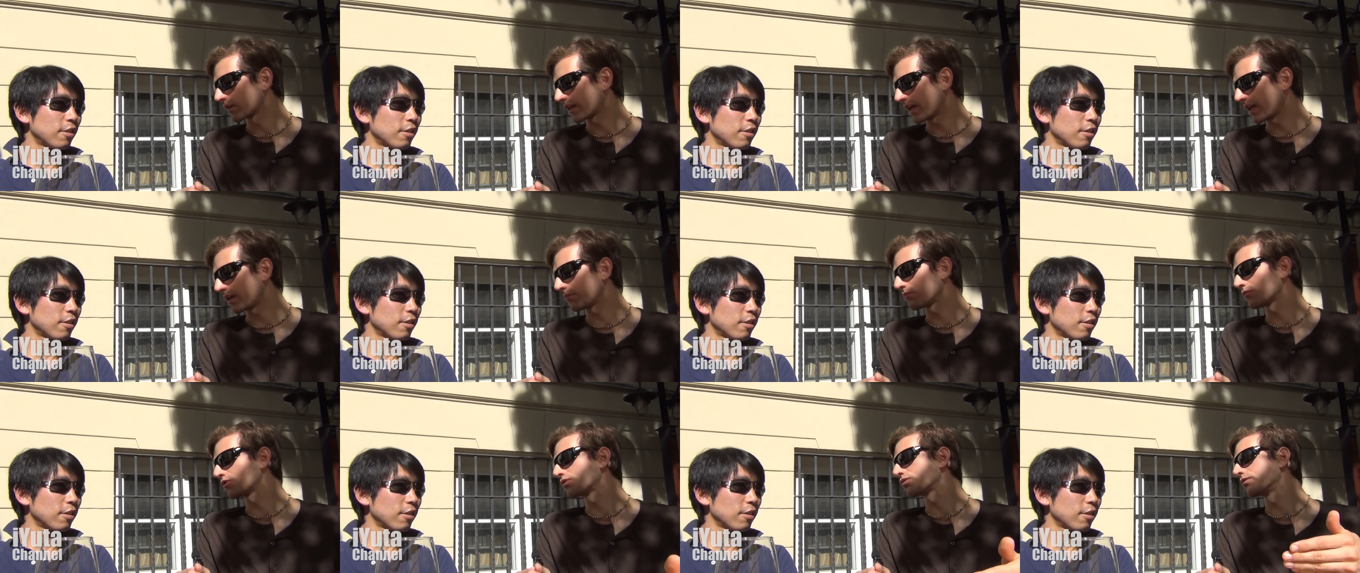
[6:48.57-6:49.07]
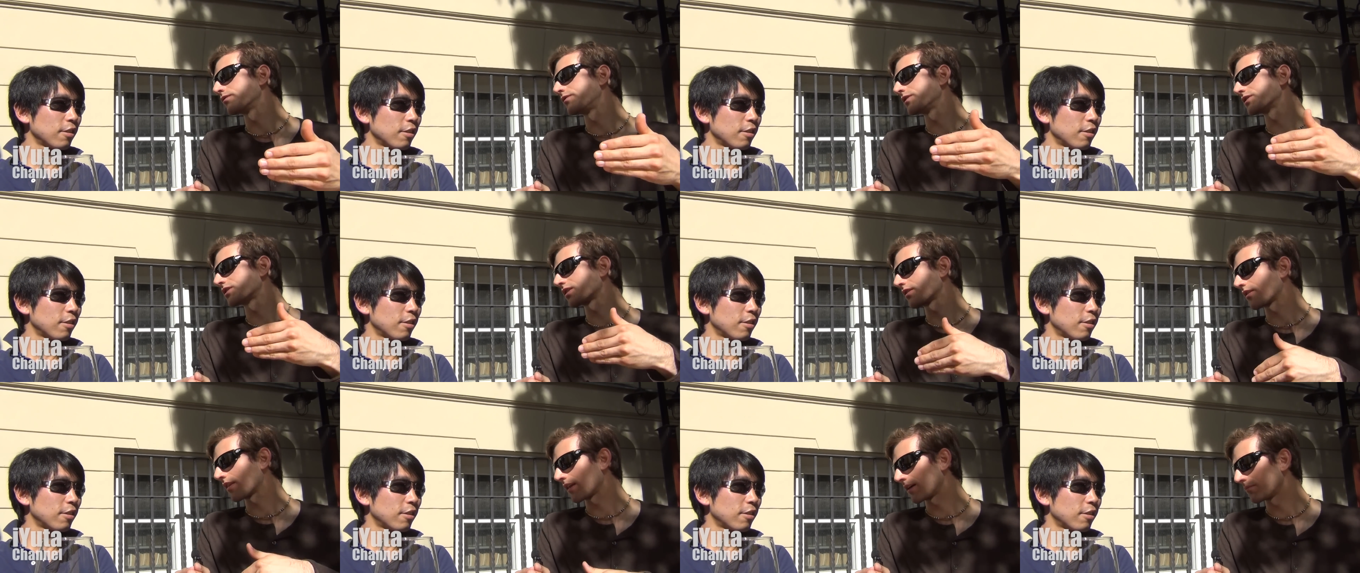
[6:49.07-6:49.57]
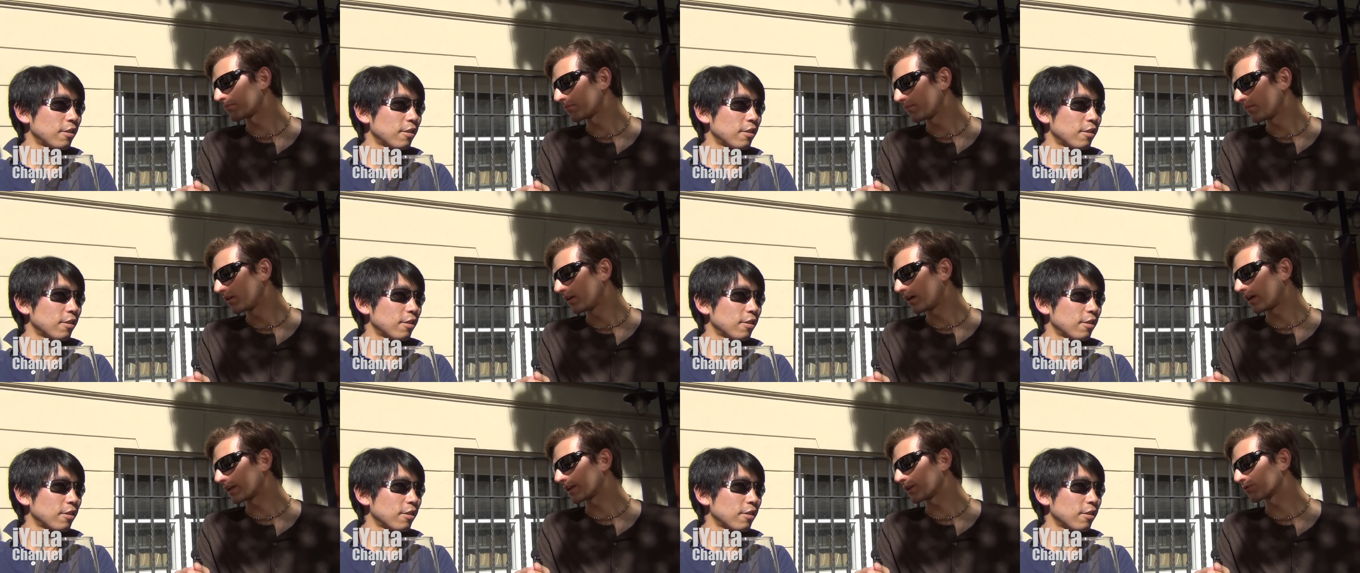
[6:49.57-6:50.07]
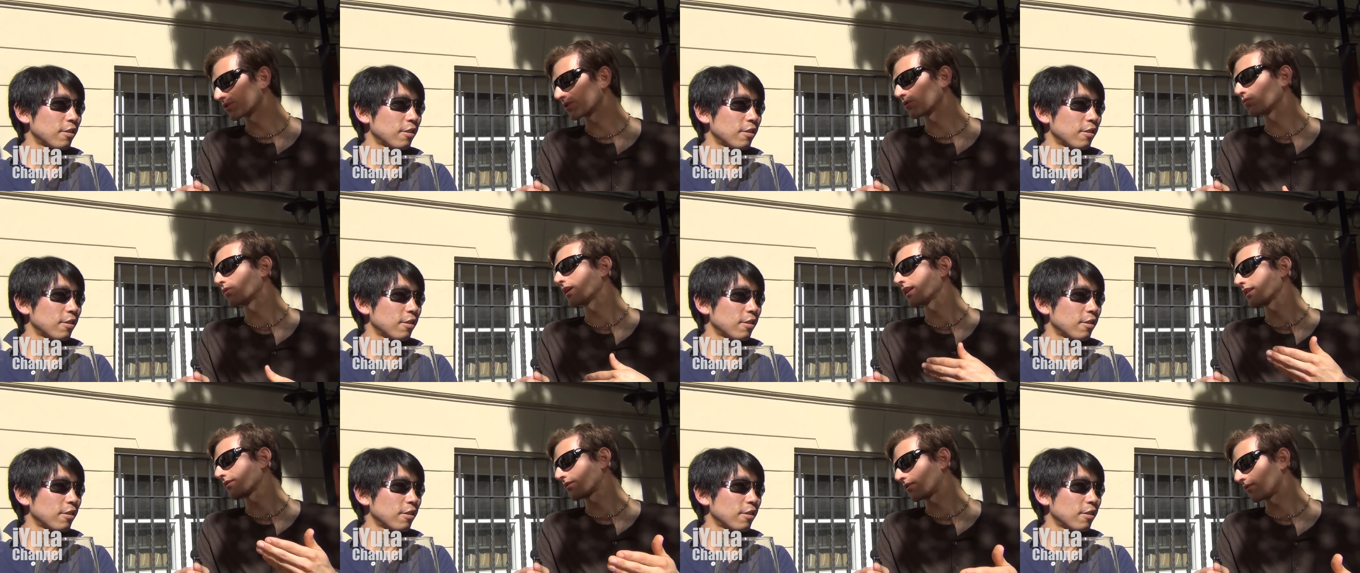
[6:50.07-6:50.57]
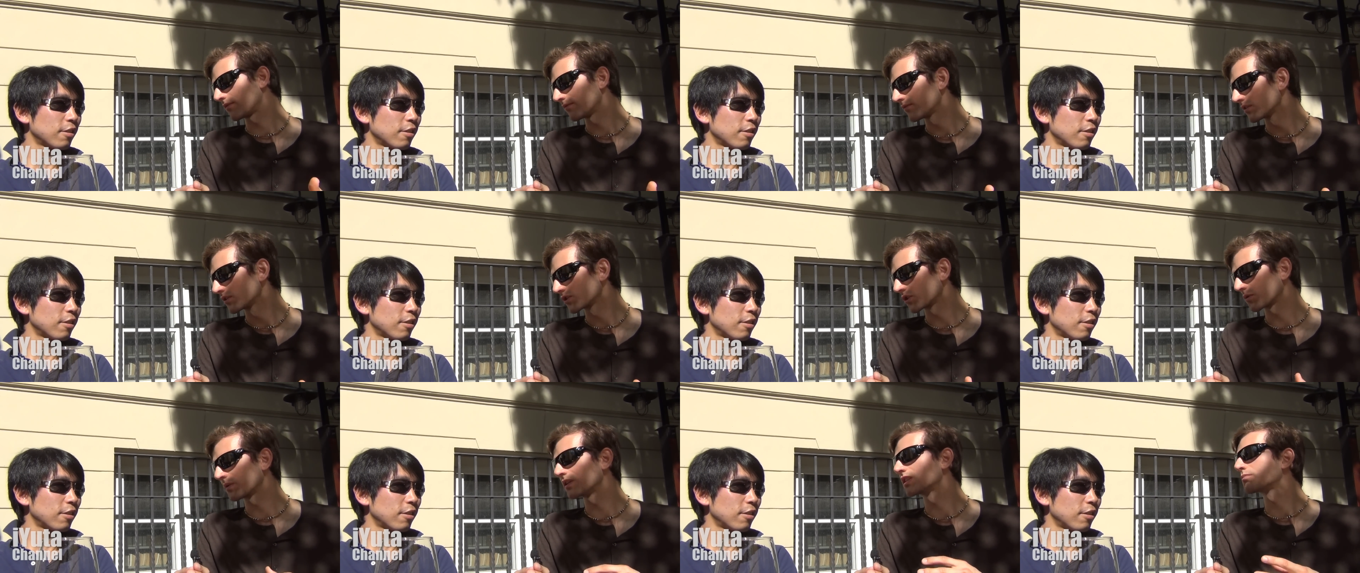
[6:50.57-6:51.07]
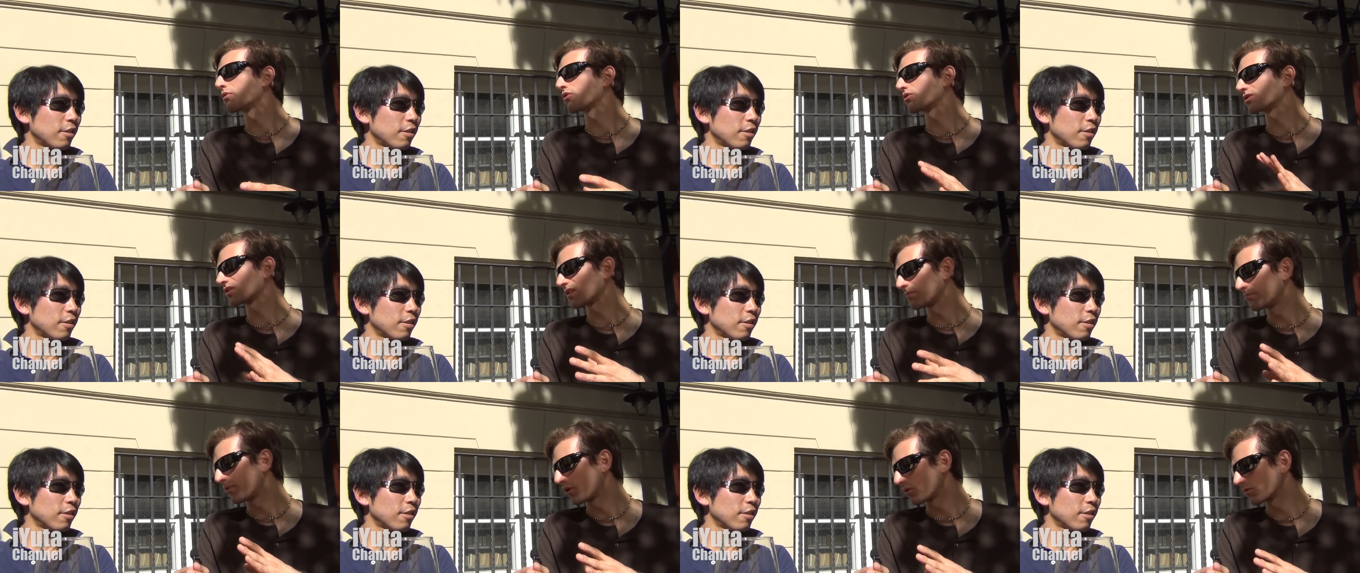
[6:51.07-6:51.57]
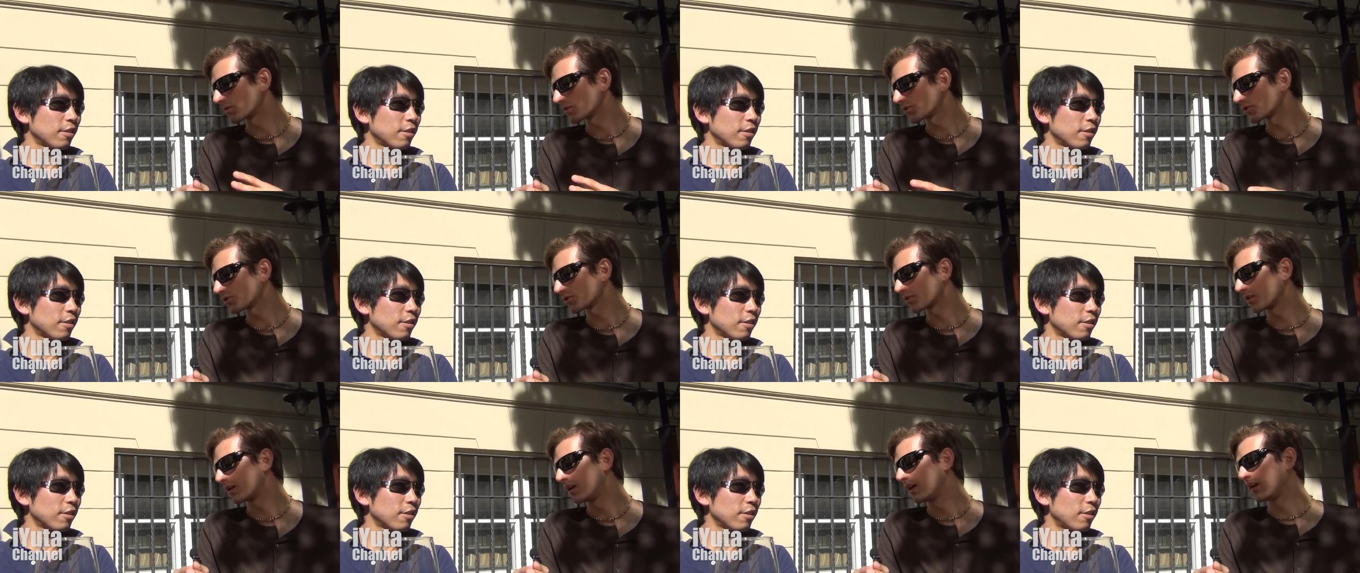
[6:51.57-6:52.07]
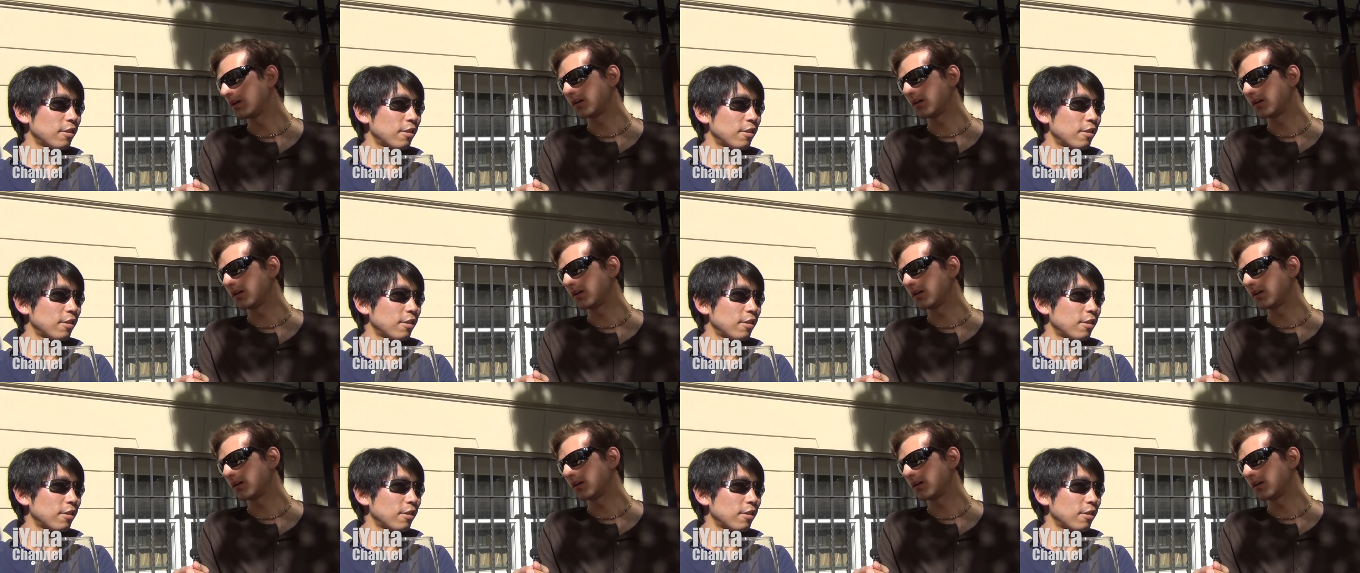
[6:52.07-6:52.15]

Speaker 1: came to visit them, and he was a relative, so he spoke some Polish,